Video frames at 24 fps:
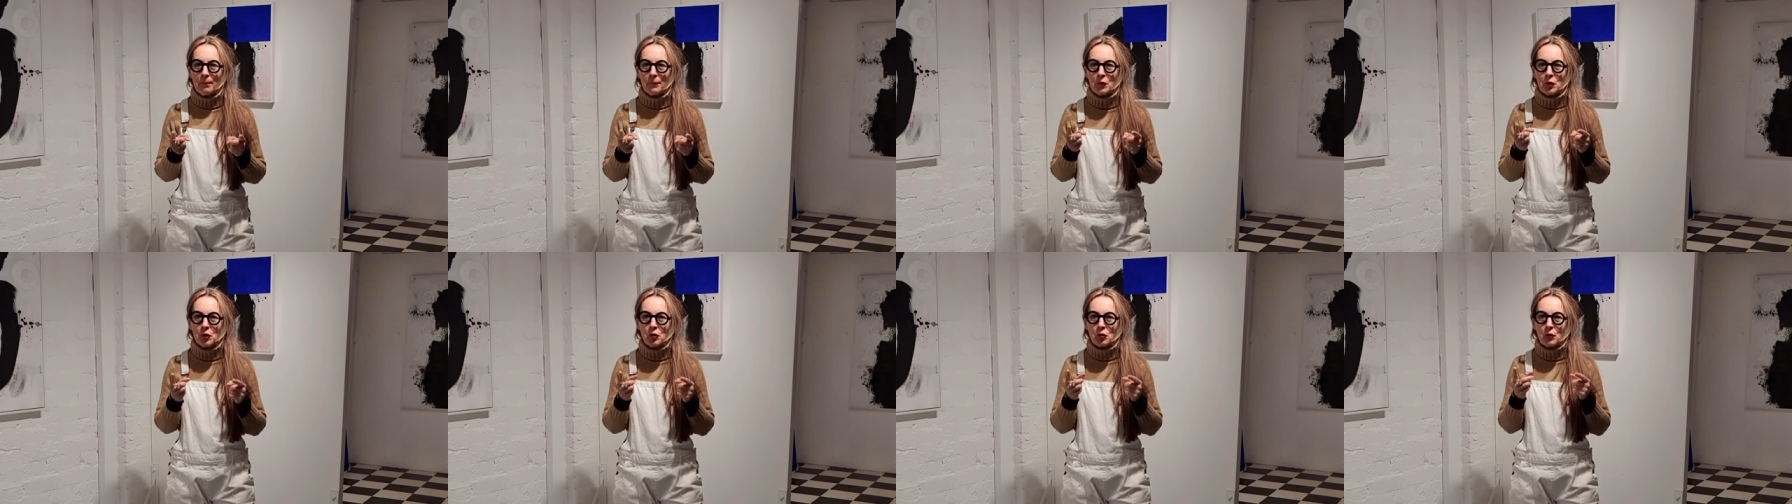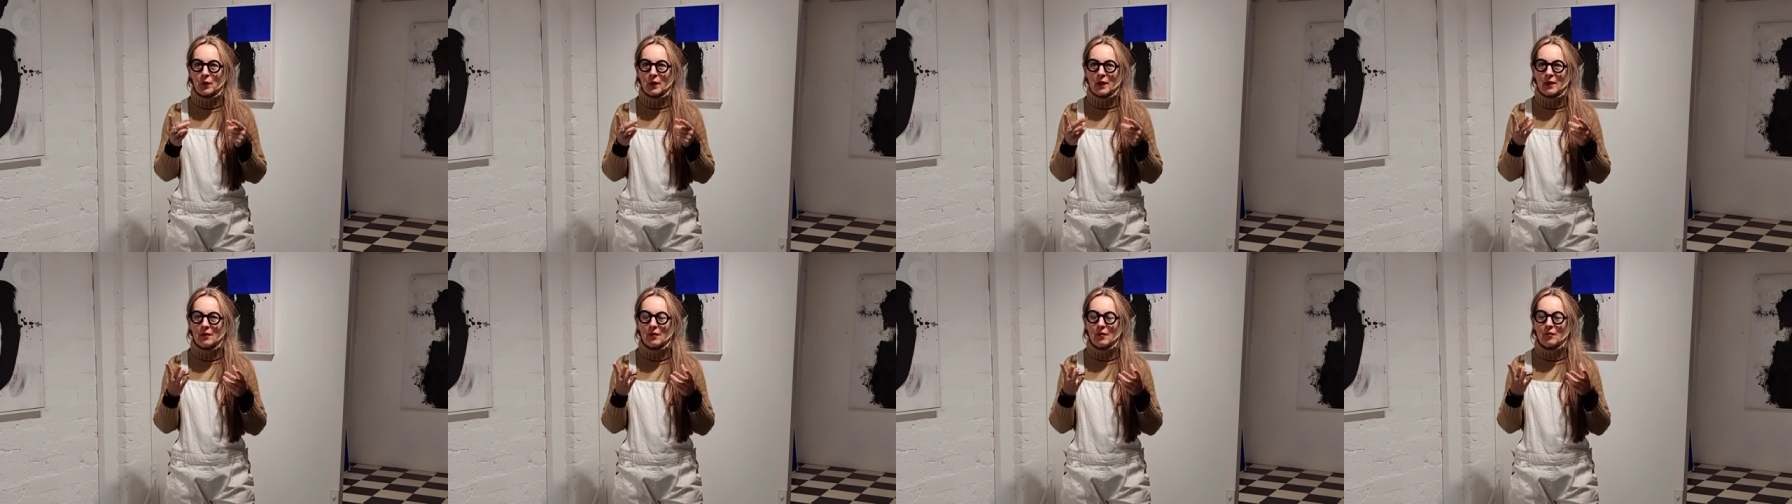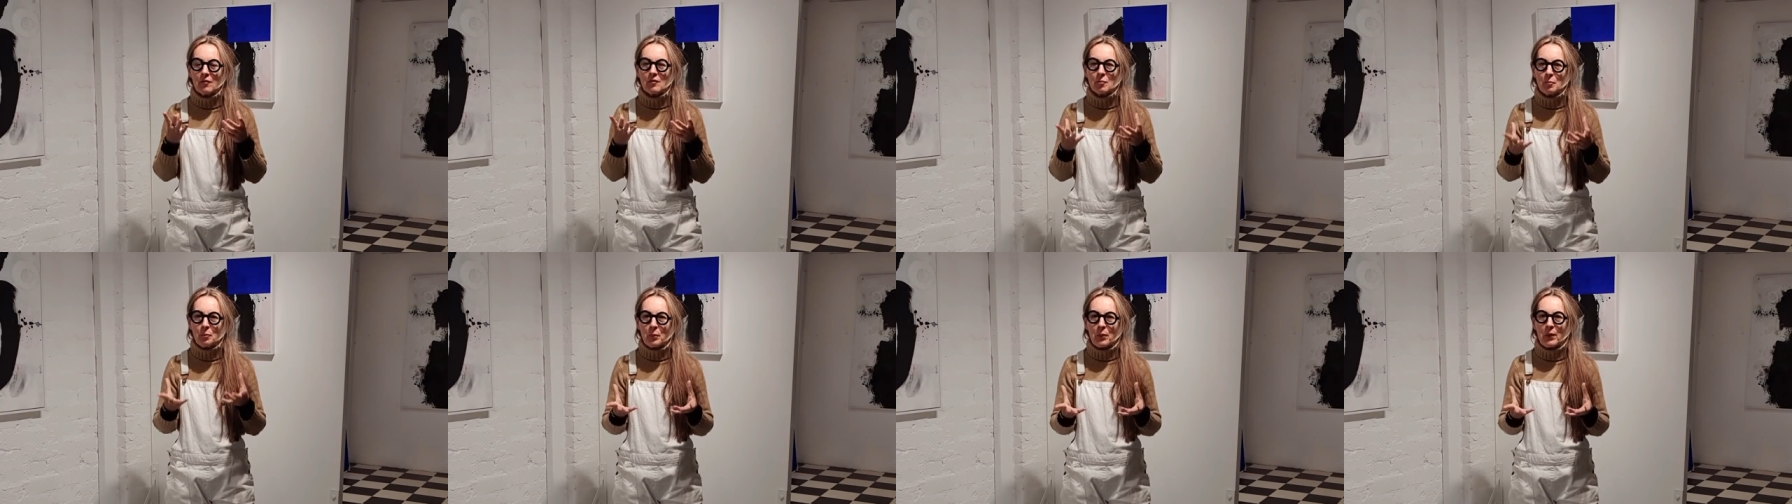create a
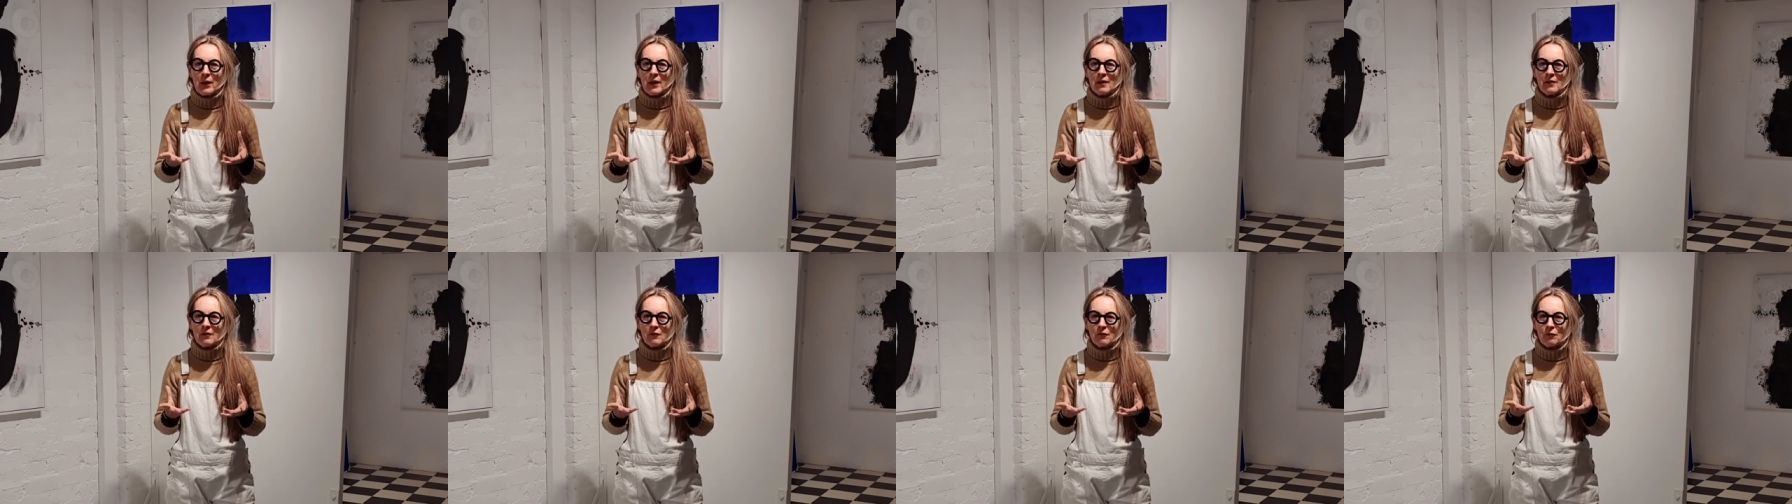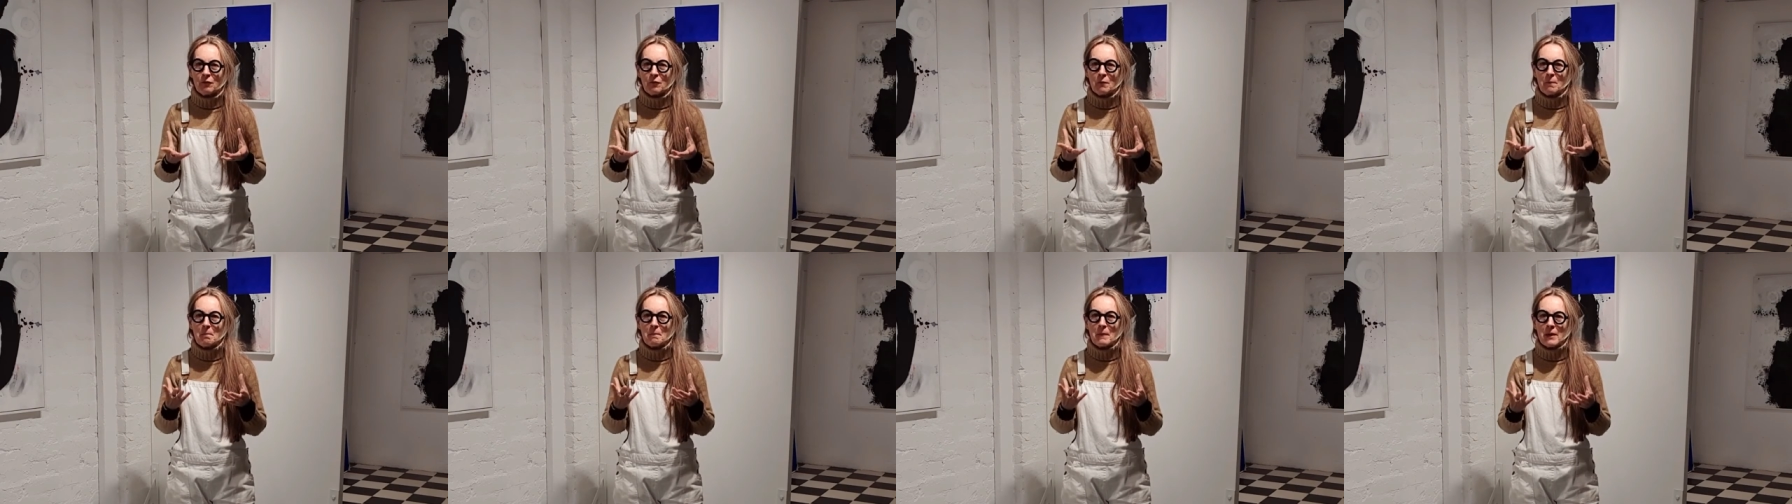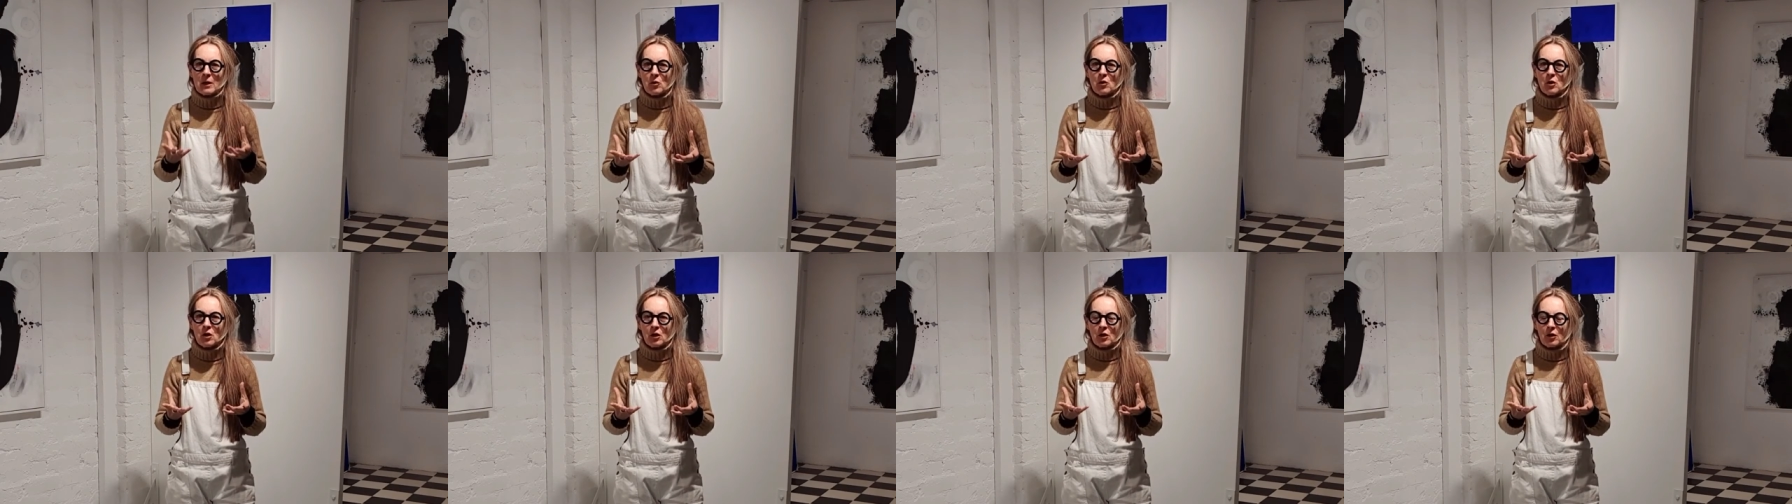space for
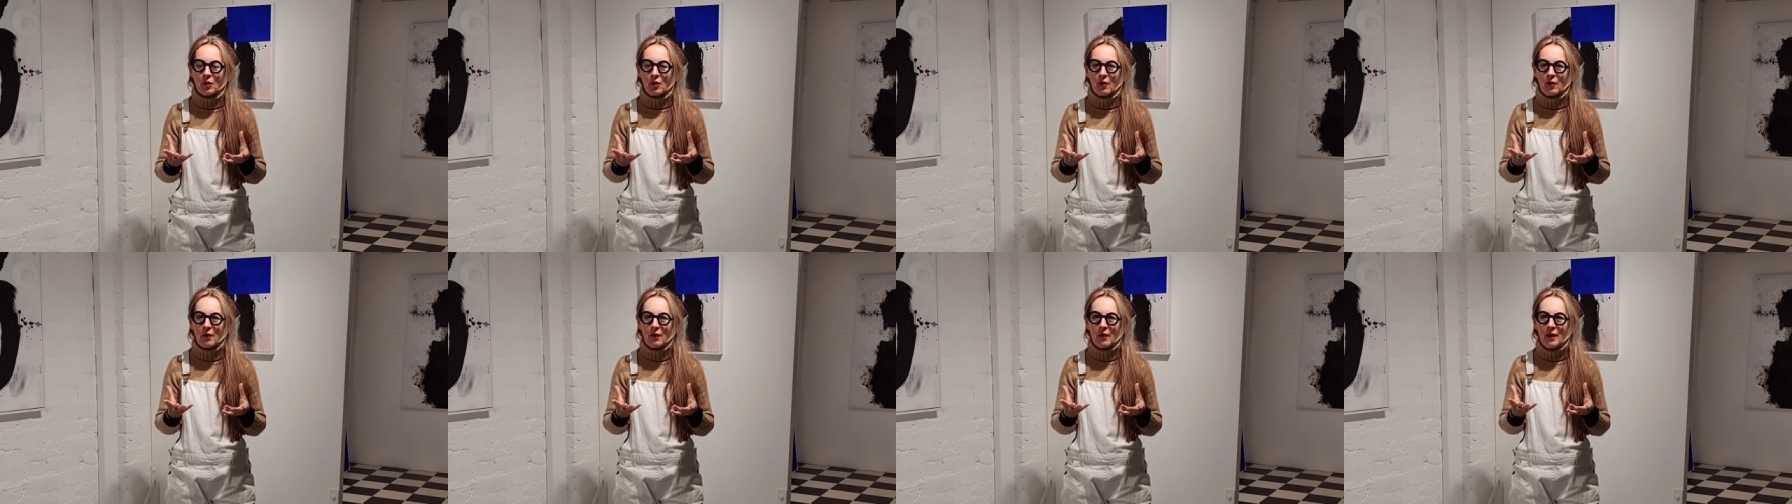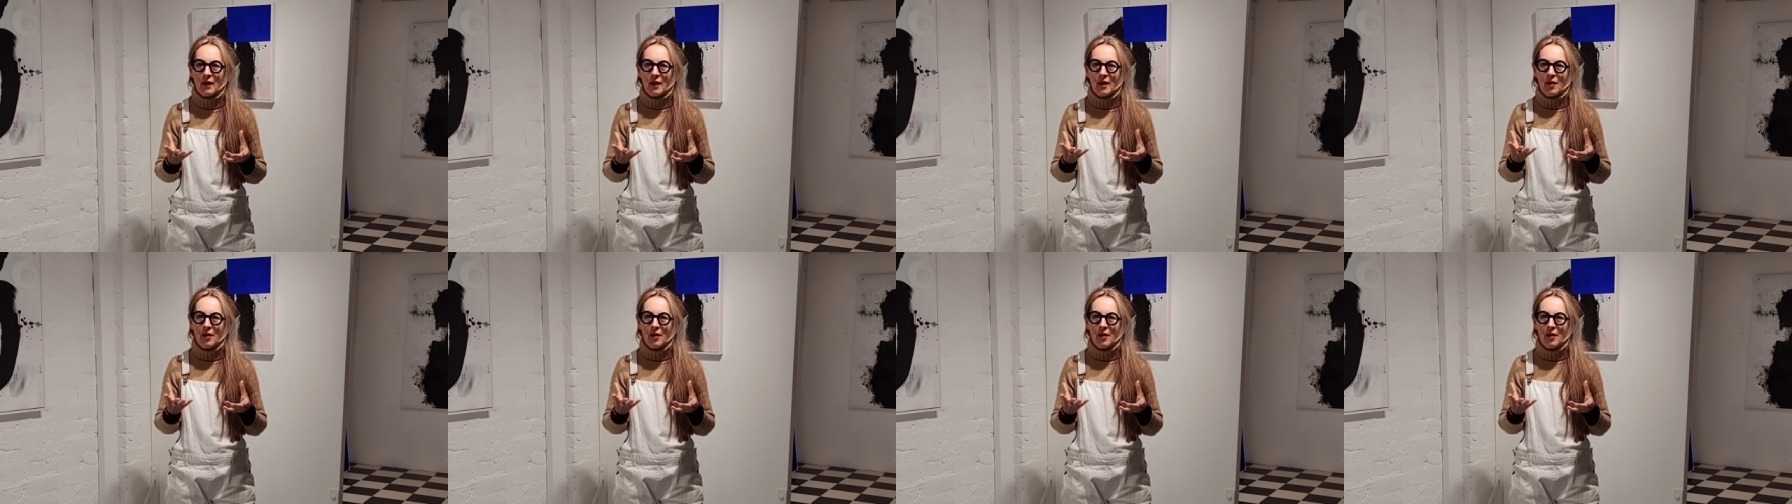miracle,